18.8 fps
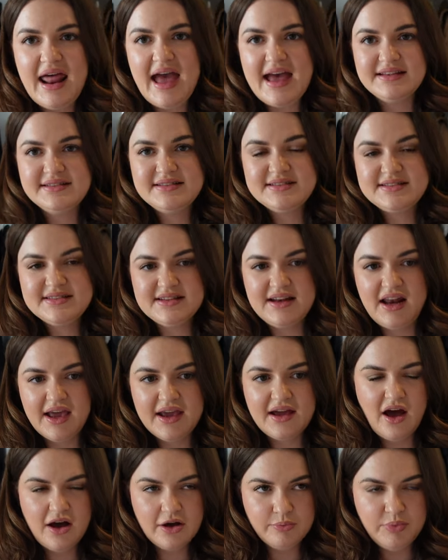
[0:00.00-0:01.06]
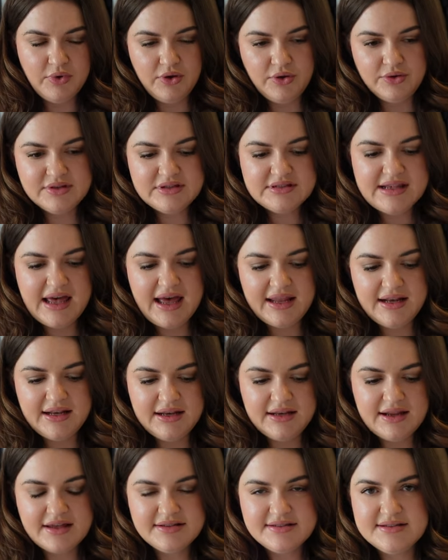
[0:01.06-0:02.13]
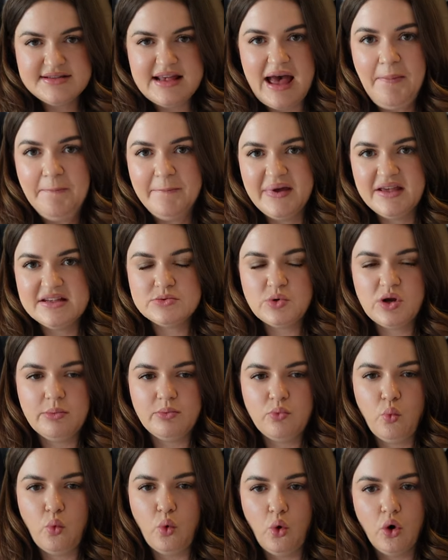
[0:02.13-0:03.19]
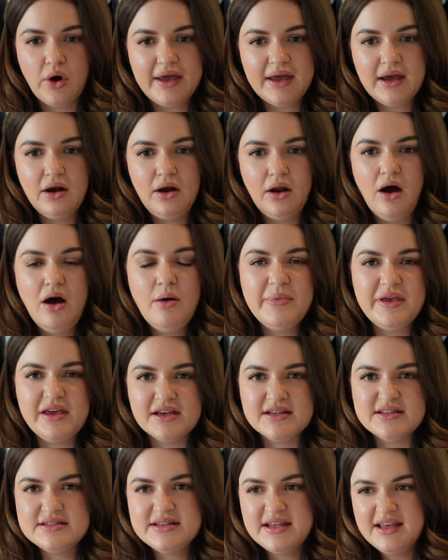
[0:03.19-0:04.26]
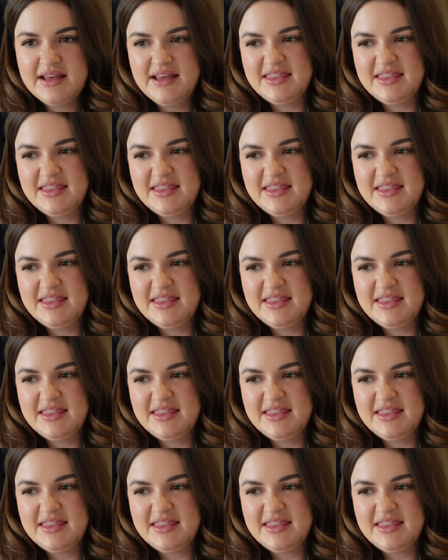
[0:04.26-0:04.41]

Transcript: less like Ugg boots and Sambas when I'm walking a lot because